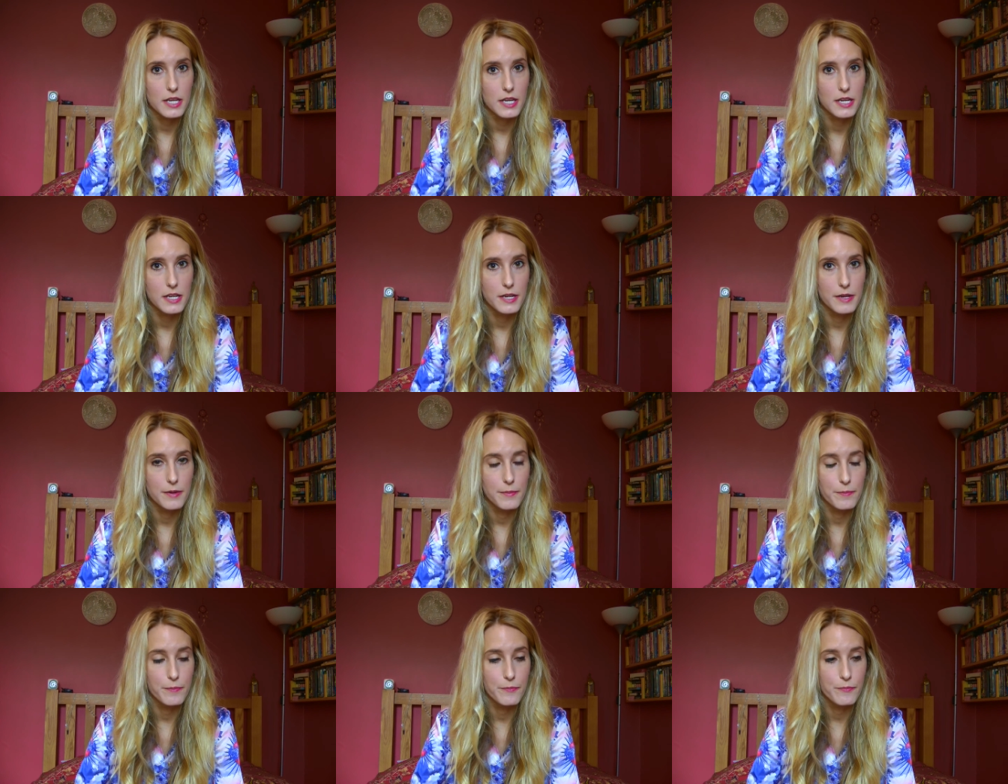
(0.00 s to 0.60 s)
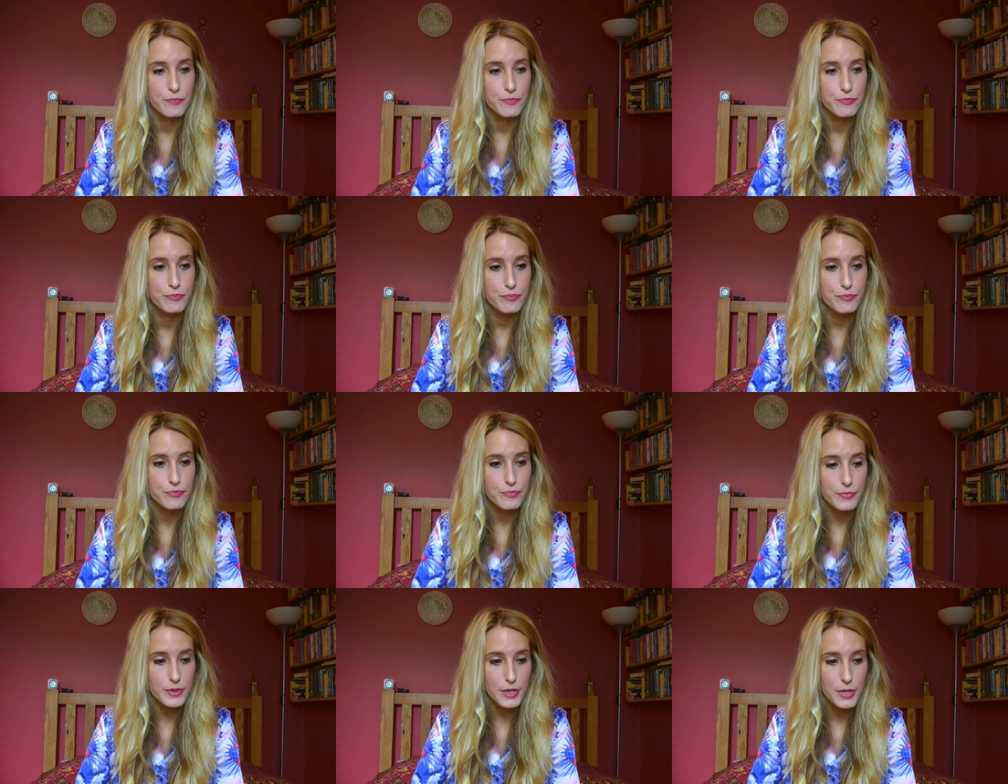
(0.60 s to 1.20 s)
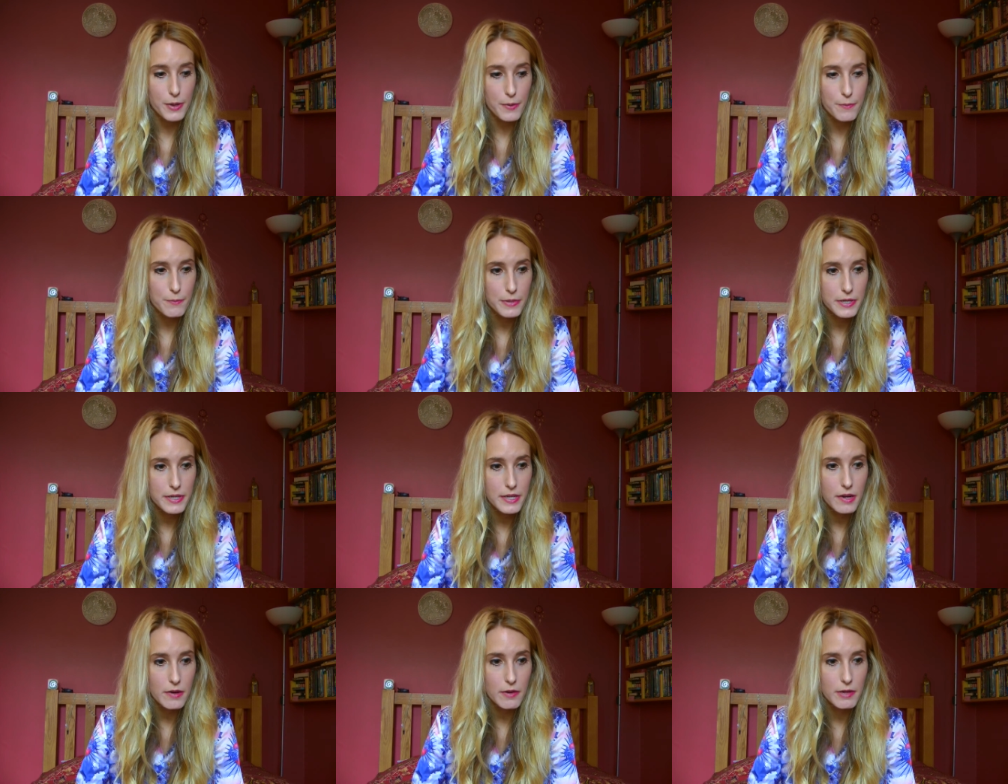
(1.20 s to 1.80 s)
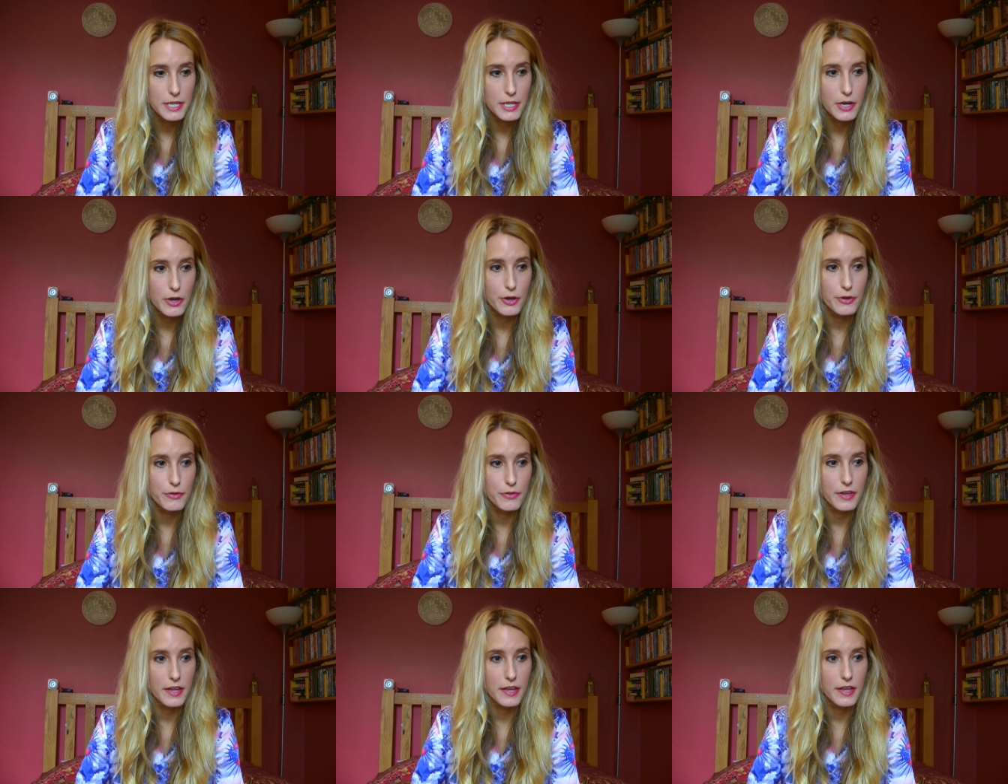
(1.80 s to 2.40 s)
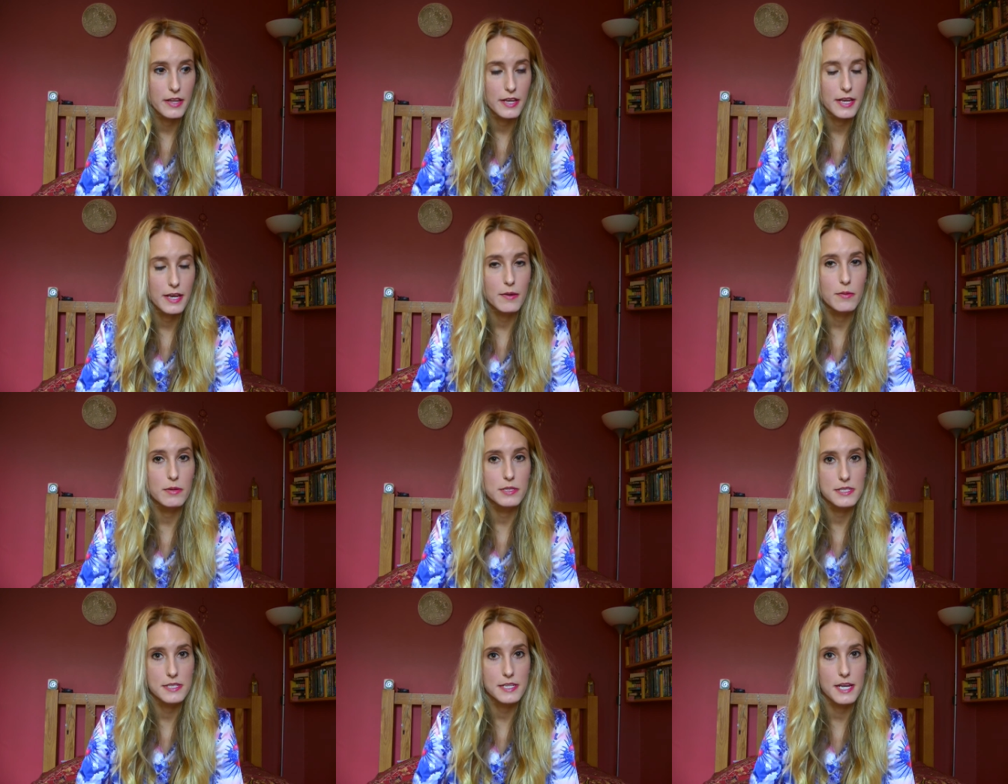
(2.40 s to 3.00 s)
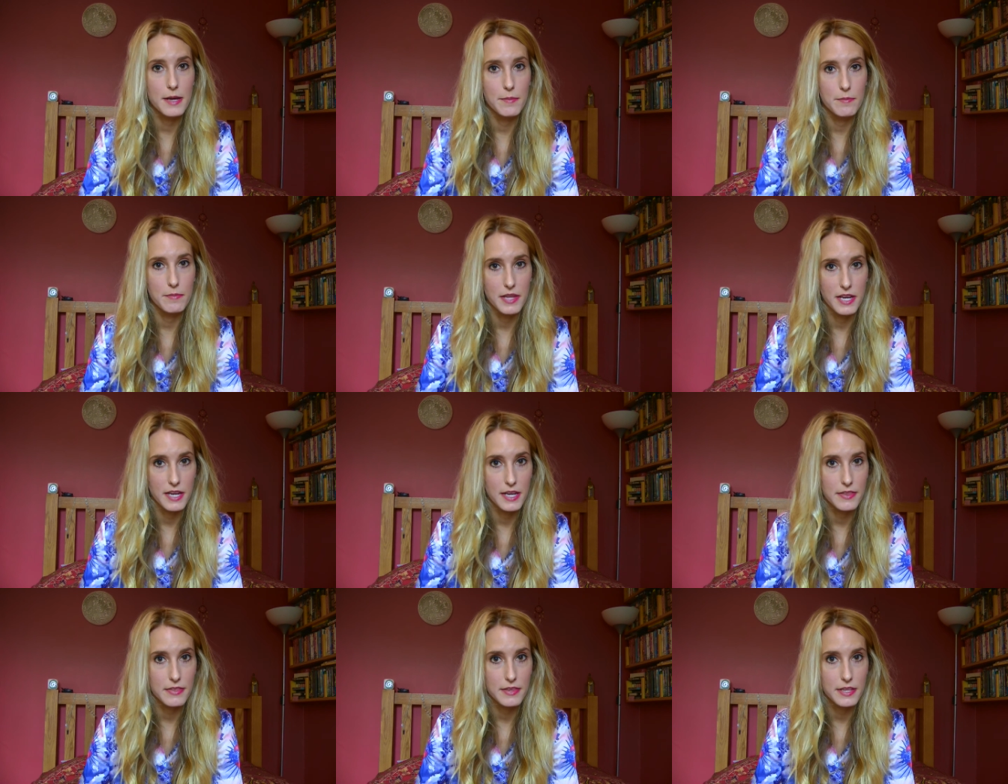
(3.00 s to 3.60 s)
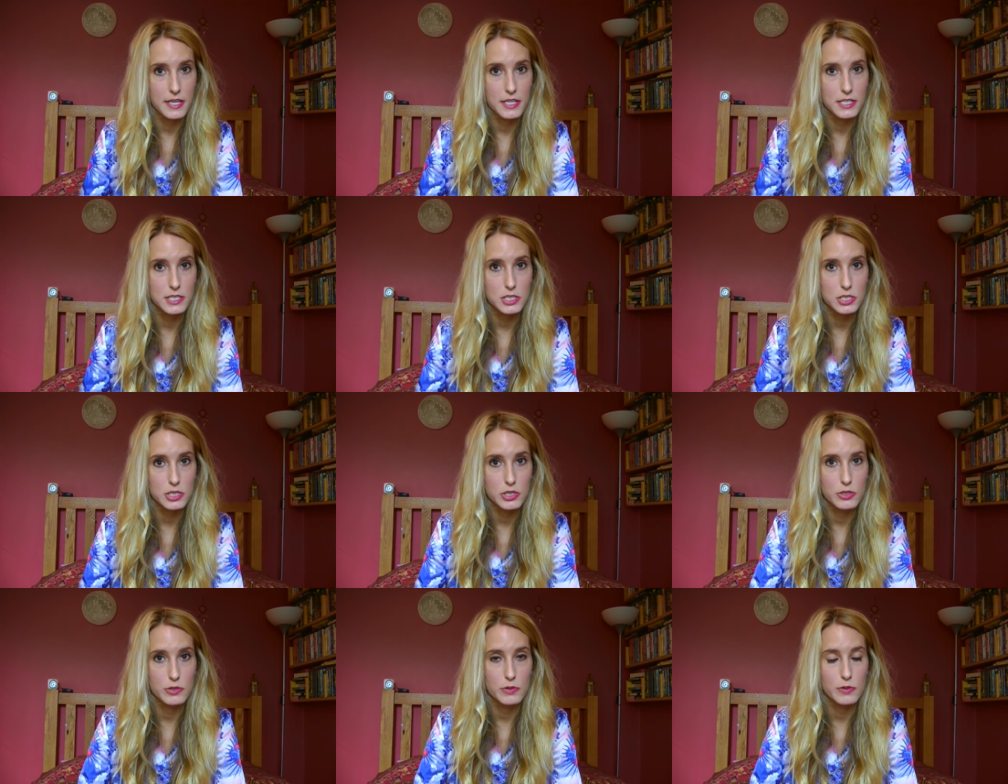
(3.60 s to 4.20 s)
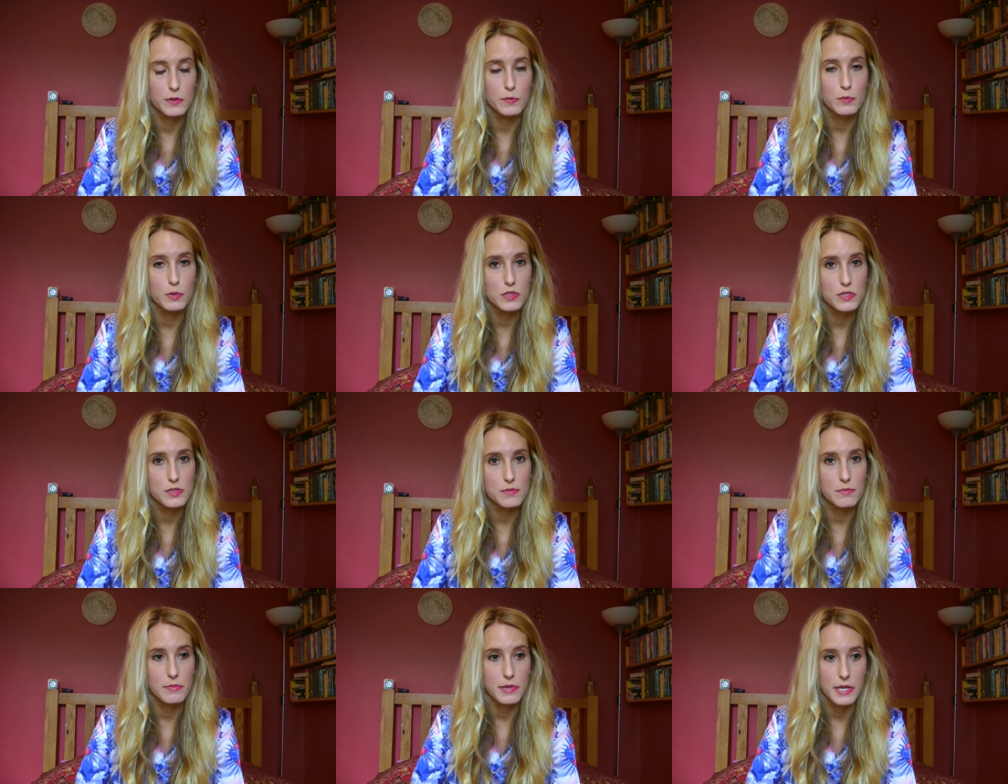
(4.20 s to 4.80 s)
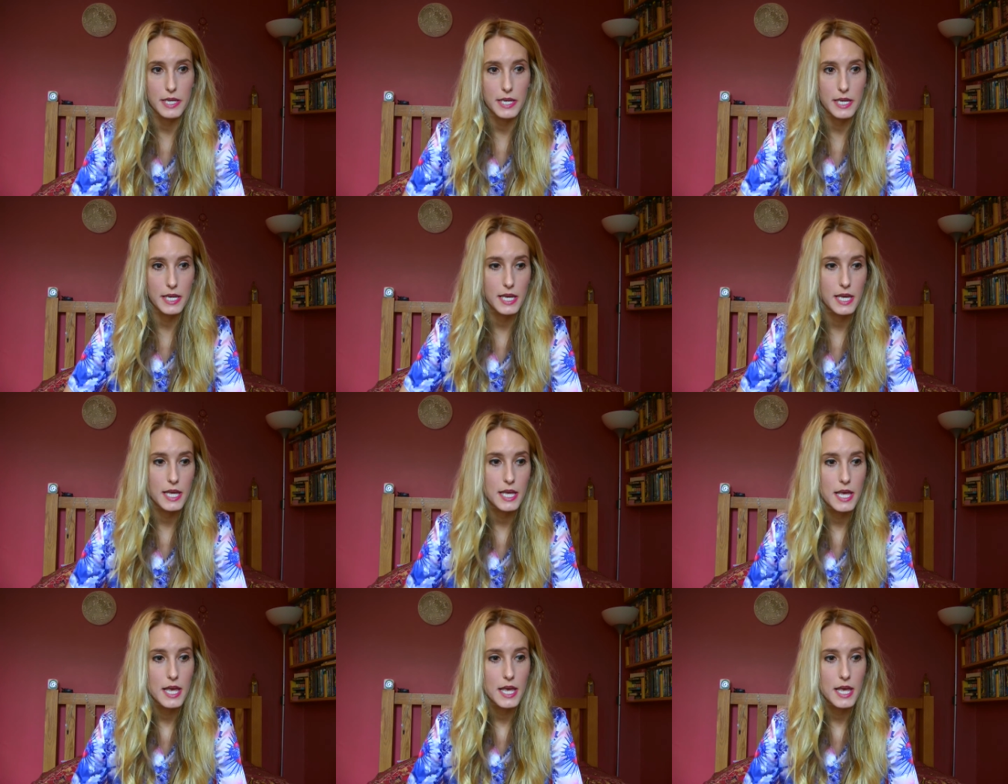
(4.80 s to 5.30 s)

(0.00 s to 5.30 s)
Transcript: Um, now I know that it was them that had the issue, it wasn't me,